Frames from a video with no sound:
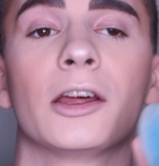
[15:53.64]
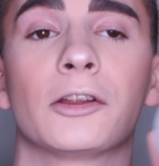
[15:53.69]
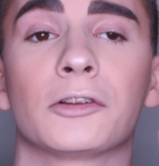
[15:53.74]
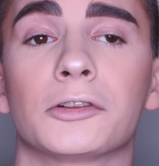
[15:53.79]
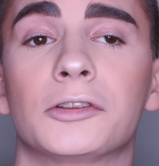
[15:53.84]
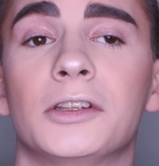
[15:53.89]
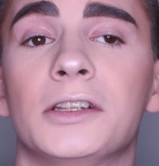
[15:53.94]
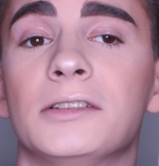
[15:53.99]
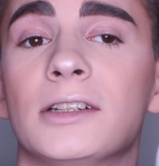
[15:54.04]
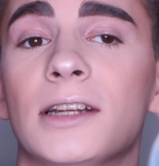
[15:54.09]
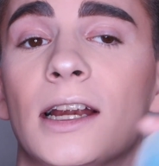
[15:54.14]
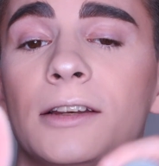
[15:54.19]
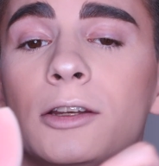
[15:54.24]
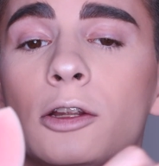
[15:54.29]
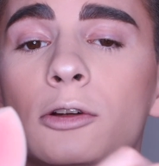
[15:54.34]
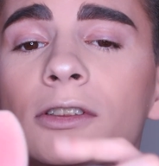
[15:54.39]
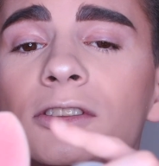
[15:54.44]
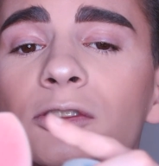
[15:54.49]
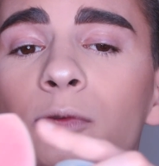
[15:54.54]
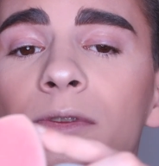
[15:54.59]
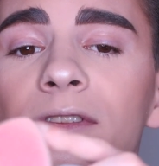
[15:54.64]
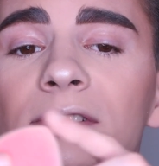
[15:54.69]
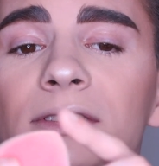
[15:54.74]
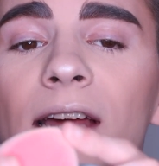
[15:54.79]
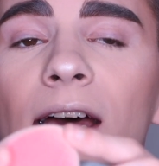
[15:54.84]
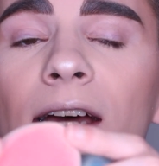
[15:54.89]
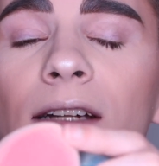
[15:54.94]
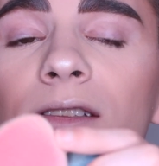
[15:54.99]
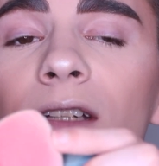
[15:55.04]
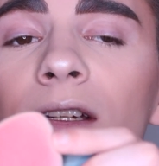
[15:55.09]
The other thing that I noticed was
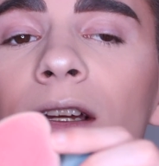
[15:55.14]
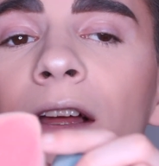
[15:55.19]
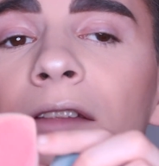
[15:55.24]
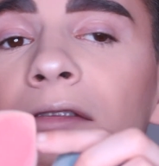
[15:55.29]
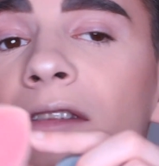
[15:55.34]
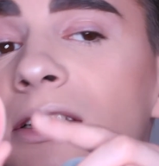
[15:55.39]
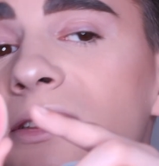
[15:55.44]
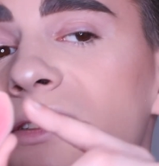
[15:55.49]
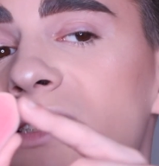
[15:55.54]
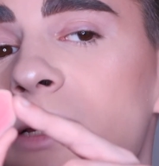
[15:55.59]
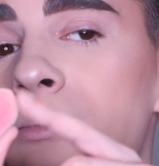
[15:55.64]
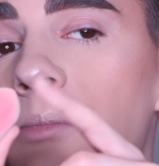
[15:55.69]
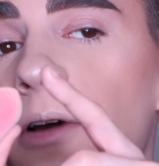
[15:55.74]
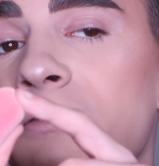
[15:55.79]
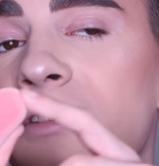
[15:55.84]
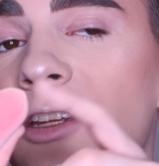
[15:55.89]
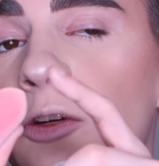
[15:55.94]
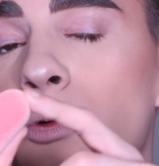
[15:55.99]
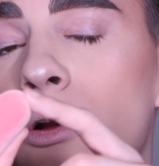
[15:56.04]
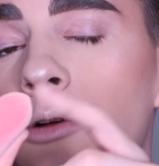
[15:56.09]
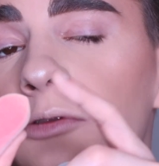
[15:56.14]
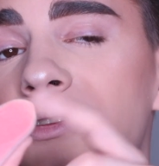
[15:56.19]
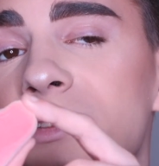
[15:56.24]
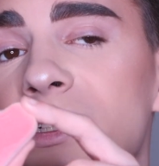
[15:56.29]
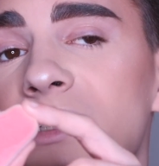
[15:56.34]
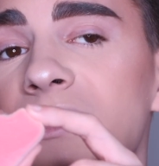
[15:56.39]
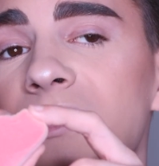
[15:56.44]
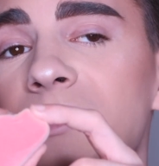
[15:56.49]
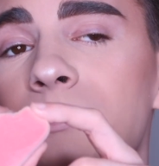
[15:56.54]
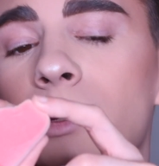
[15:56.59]
that the tip of the
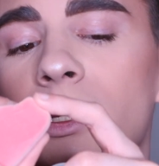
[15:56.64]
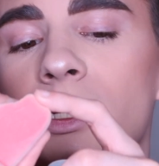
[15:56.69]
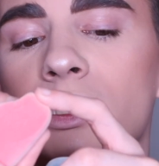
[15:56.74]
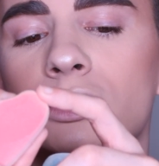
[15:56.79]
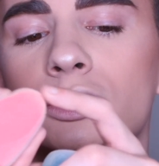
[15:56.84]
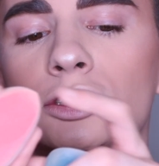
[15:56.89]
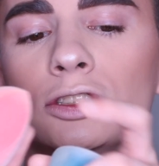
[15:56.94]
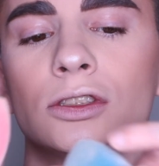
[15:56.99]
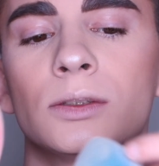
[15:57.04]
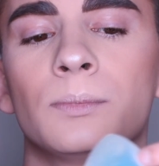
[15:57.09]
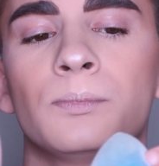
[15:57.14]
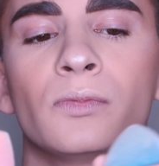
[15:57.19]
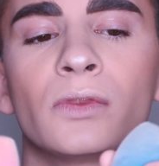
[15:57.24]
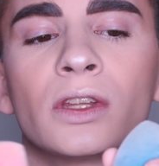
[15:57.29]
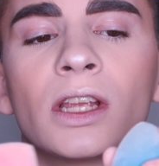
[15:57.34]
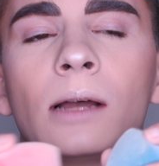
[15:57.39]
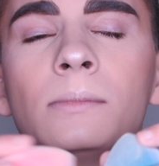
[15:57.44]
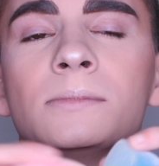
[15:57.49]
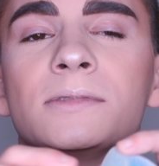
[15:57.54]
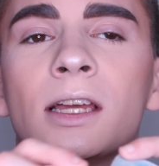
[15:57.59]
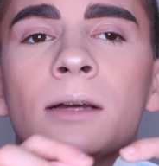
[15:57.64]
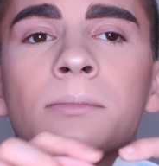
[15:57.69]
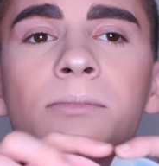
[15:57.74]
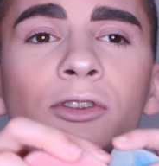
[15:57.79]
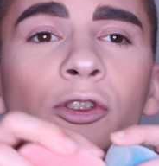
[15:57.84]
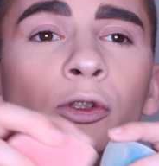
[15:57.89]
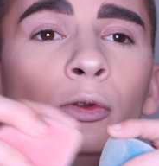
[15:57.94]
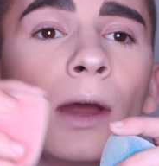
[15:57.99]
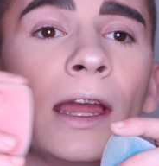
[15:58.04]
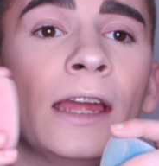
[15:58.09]
rosé sponge comes
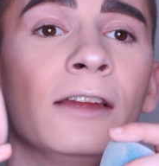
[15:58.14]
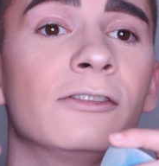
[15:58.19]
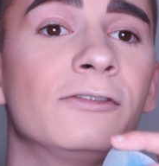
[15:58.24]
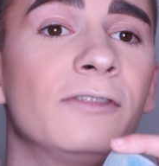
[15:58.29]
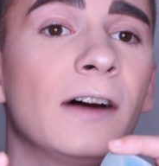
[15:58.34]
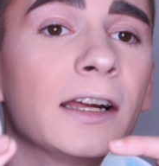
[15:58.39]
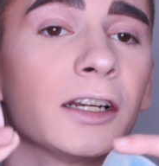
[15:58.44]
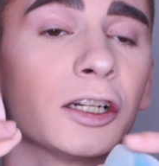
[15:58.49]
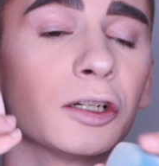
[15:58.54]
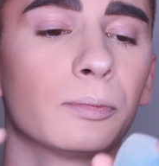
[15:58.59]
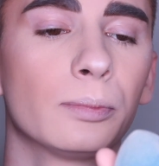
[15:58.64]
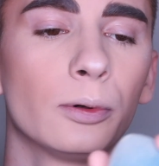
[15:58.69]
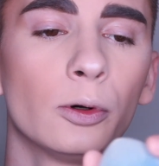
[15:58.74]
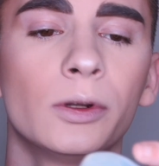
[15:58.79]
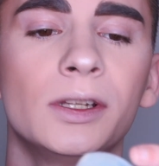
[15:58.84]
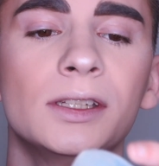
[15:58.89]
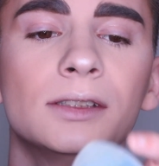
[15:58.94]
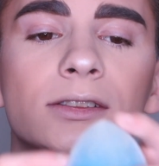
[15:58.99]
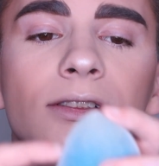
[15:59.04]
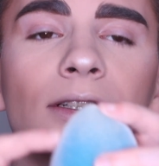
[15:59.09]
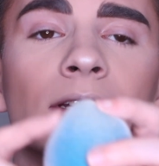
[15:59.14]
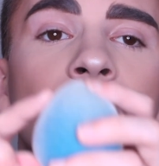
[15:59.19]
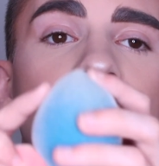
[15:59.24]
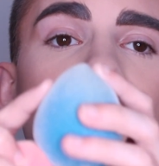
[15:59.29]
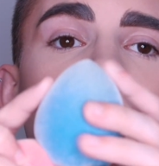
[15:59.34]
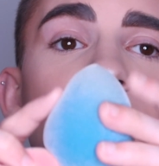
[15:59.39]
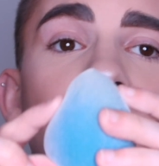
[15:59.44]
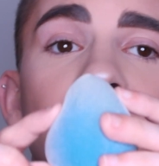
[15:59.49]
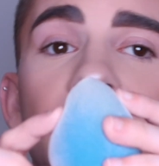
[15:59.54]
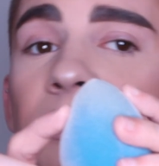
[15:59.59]
up to a finer point
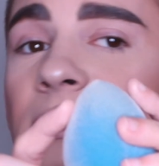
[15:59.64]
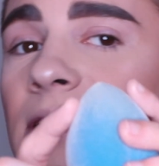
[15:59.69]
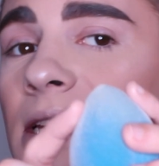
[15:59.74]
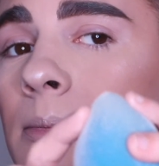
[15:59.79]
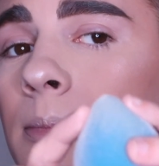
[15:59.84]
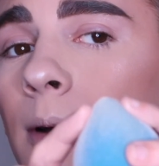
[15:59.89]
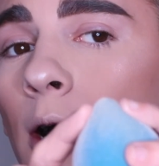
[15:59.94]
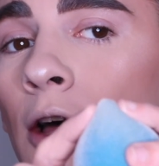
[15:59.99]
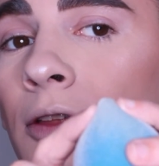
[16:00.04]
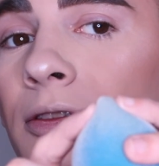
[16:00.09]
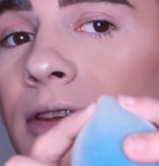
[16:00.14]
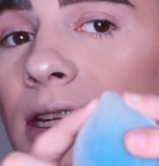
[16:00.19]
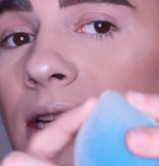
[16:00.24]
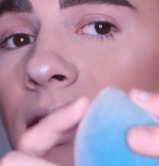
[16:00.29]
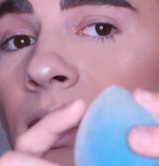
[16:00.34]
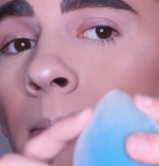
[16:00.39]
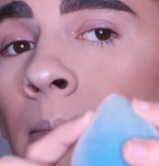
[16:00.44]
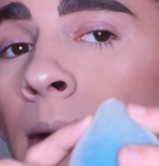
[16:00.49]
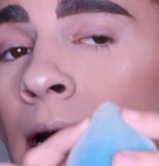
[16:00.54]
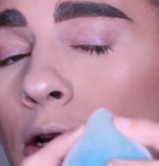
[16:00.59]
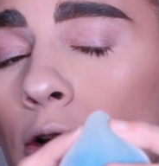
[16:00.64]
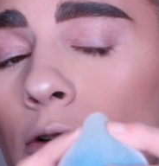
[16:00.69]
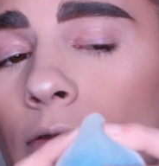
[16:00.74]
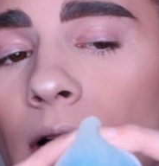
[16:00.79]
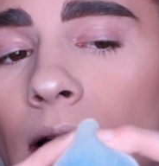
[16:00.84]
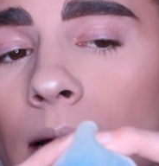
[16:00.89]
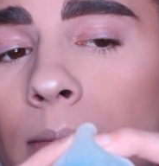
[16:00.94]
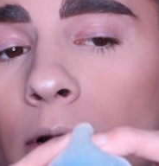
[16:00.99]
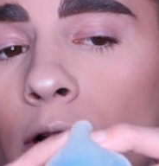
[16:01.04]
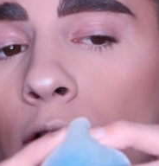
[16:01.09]
than the tip on the
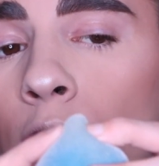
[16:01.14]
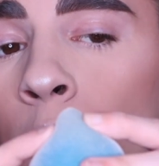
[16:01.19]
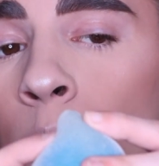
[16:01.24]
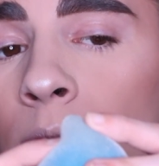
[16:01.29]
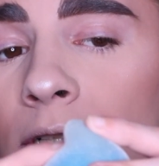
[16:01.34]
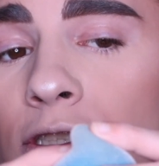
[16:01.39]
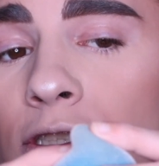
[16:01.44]
microfiber